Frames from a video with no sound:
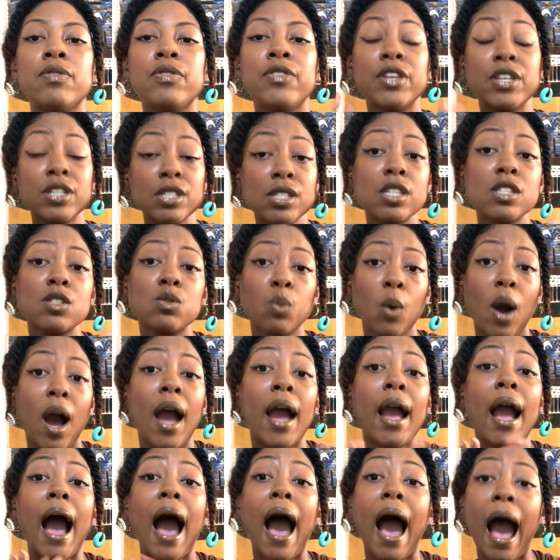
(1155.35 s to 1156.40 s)
this is
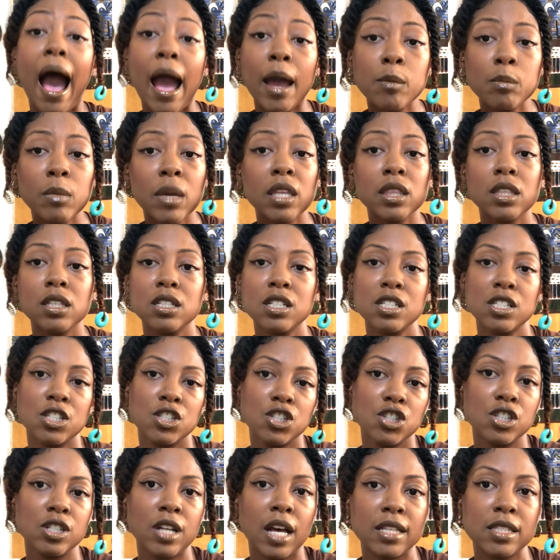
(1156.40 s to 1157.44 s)
why I made the
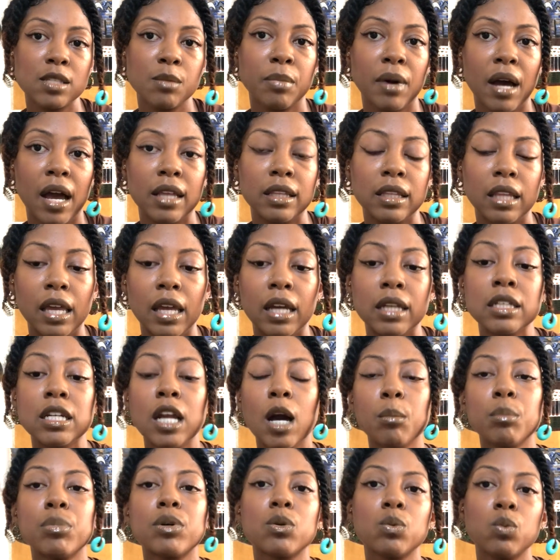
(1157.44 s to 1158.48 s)
decision not to buy
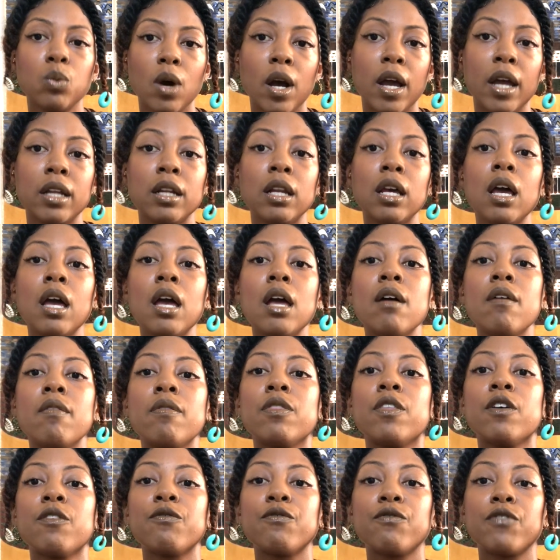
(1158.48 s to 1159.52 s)
land. Number one,
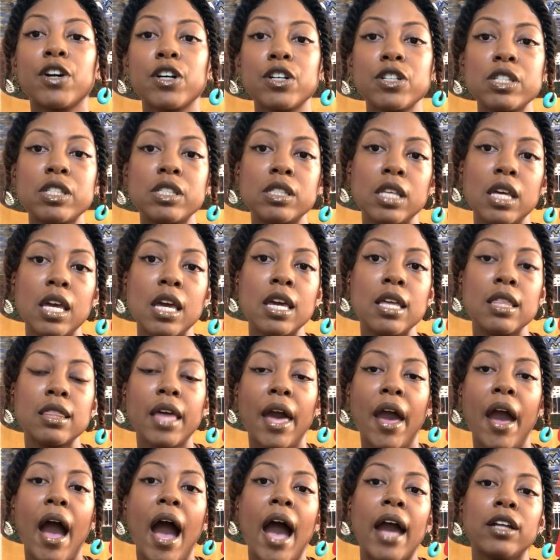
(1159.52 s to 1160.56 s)
the first
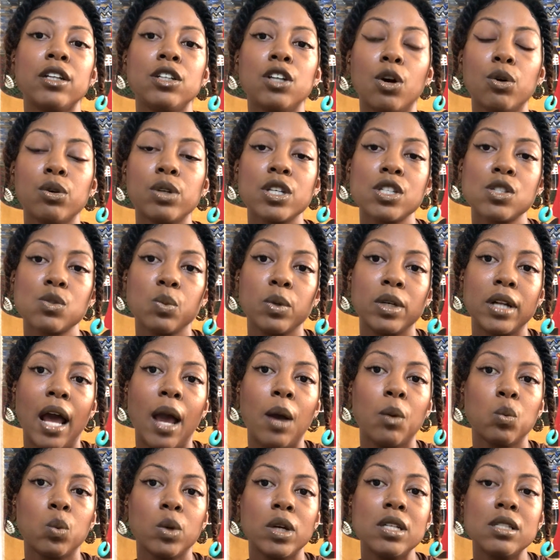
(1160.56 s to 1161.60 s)
thing that I noticed
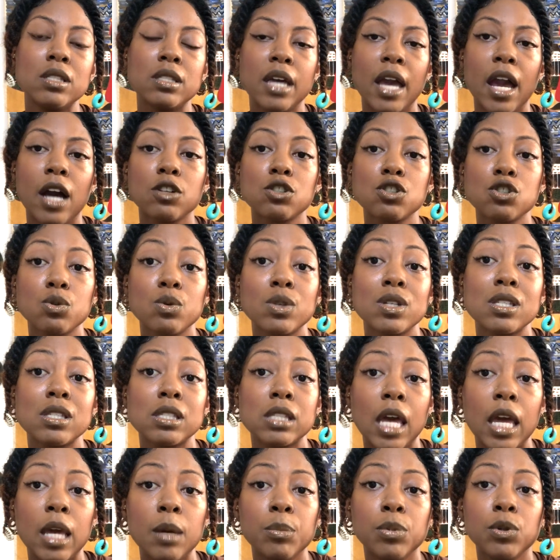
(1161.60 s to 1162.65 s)
when I went down to
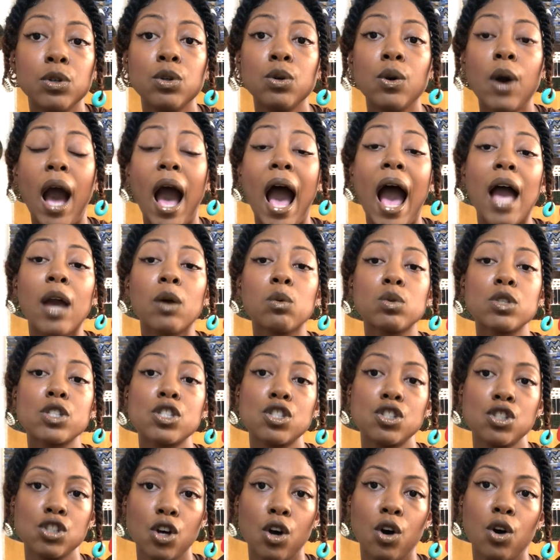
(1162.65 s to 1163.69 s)
Asebu, I
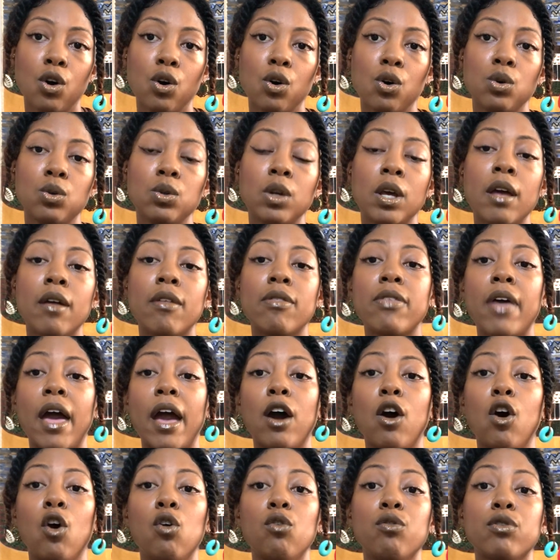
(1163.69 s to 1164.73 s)
was told
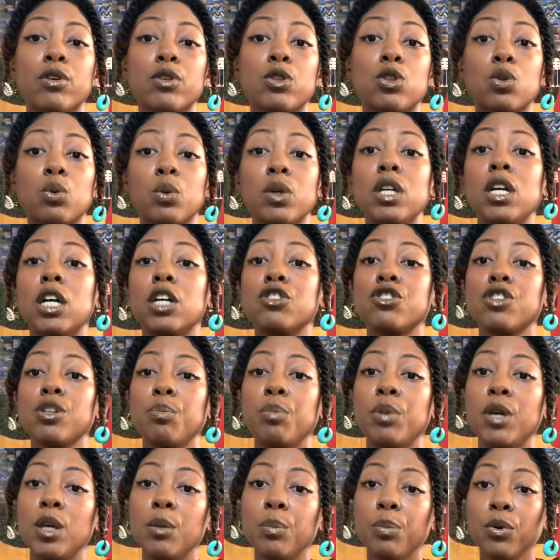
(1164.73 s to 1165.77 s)
that over
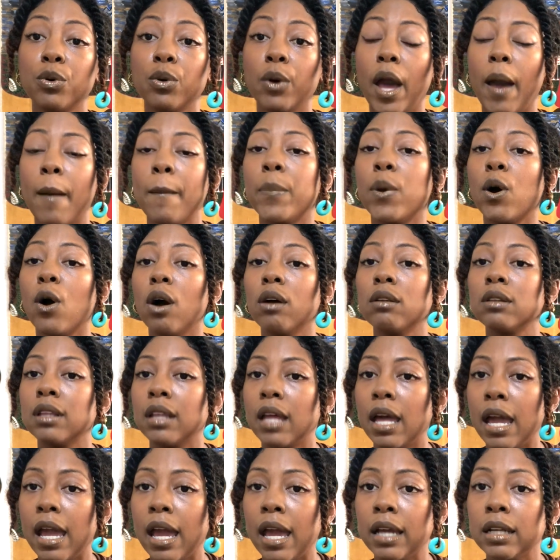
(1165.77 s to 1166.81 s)
300 people had
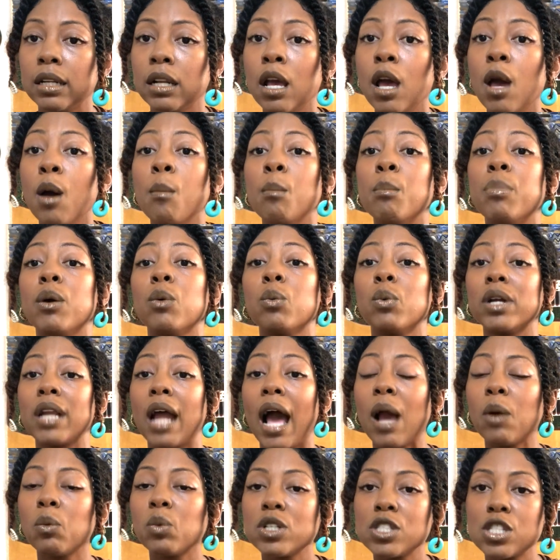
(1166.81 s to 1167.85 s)
bought land. But
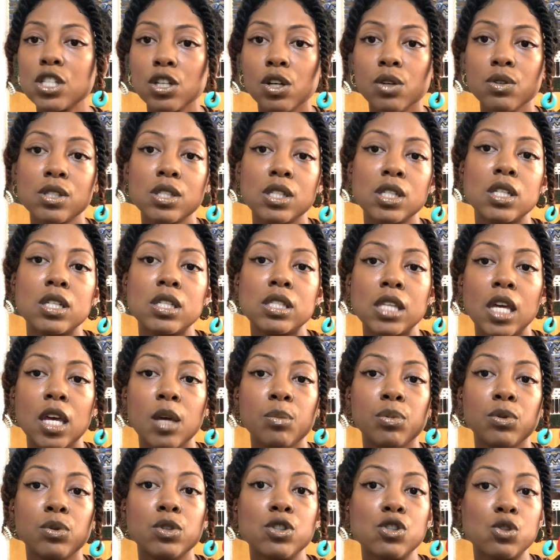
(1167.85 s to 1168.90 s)
when I went to go see
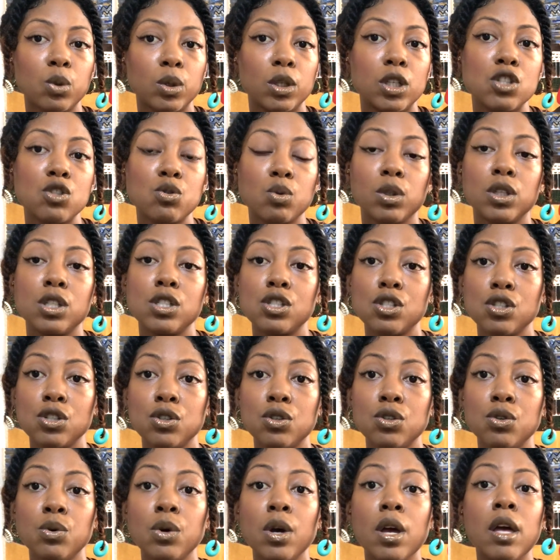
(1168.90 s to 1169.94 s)
Asebu in
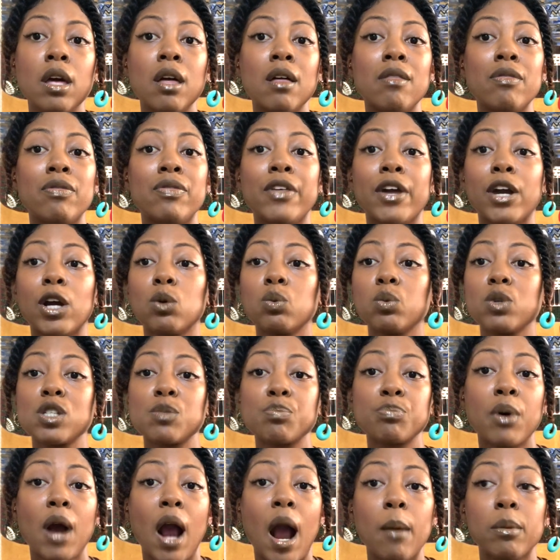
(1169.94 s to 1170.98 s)
2022, there
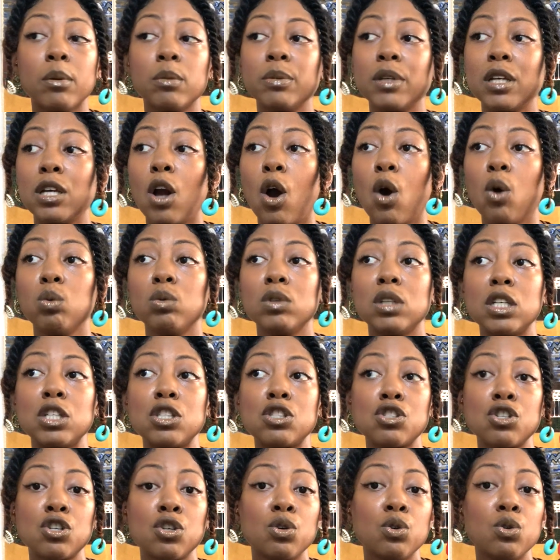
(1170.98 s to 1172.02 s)
was probably
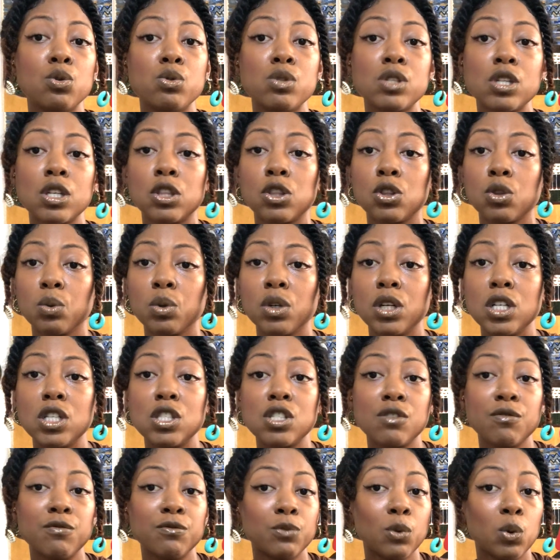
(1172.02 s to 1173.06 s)
only 2 to
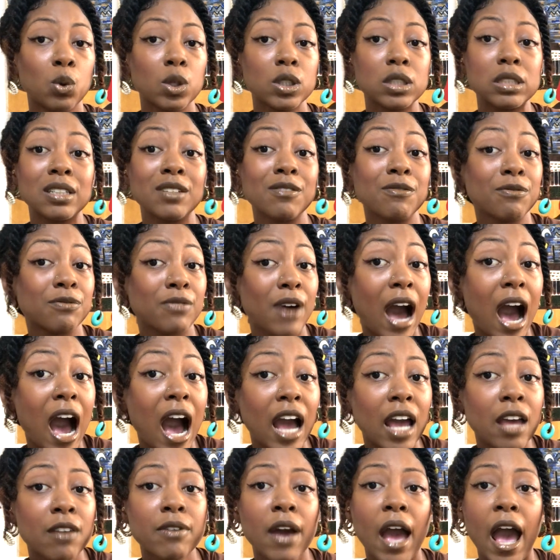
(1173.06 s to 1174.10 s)
3 to 4 to
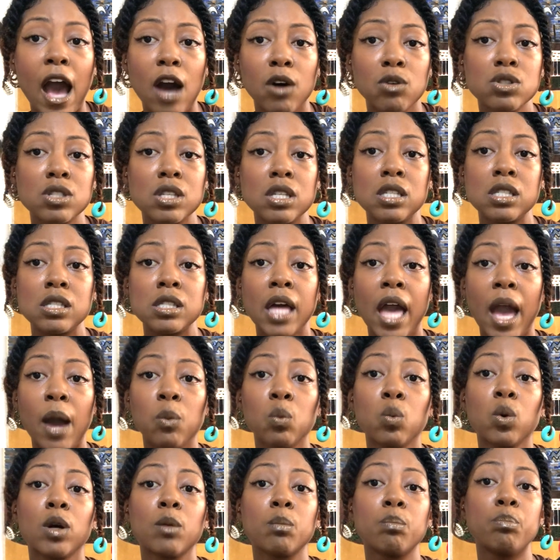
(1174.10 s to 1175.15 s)
5 houses
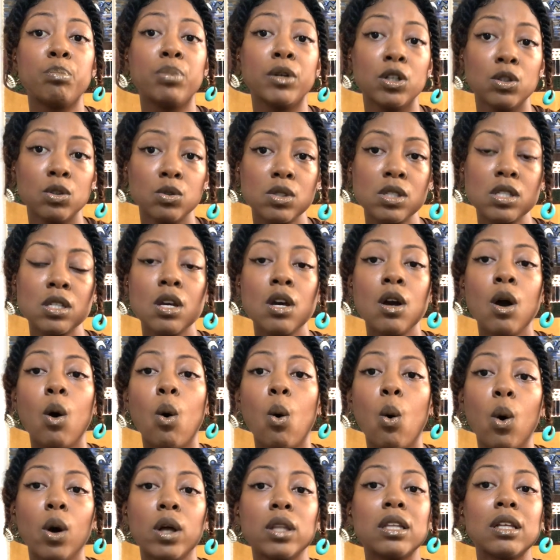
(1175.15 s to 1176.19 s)
that were built
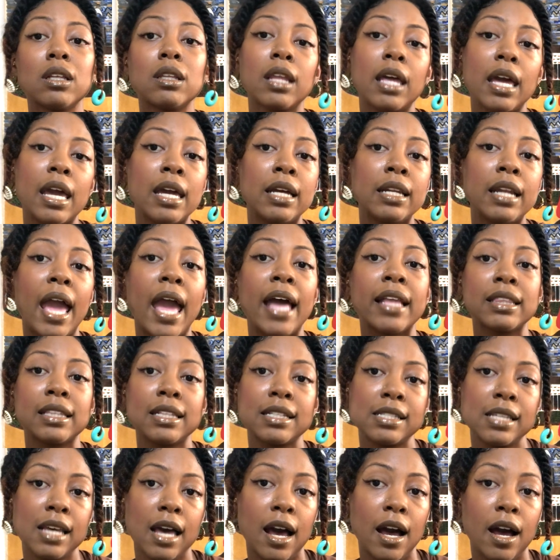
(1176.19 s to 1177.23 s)
on the land at
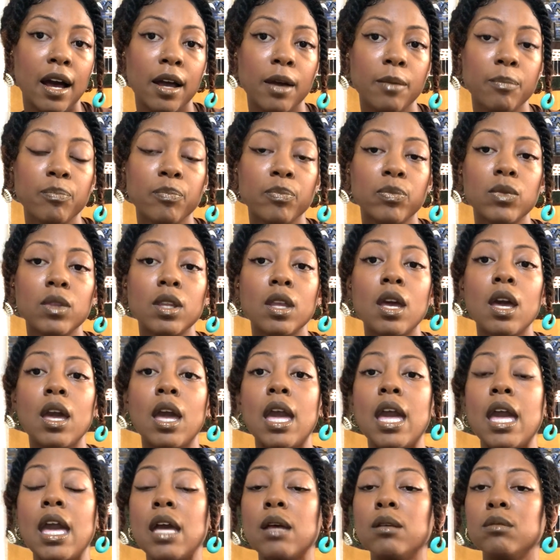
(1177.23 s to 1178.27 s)
the time.
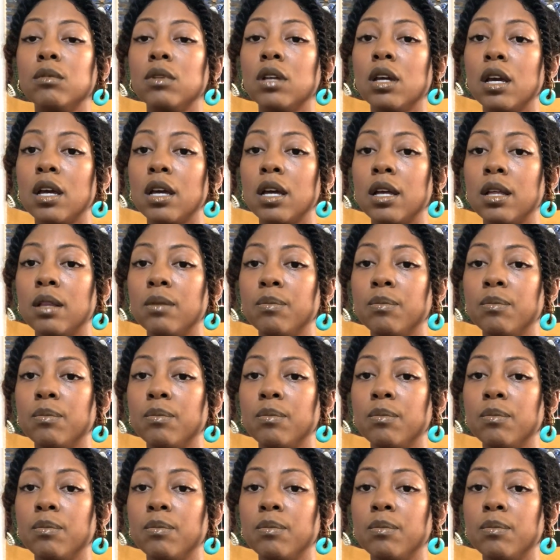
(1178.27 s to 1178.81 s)
And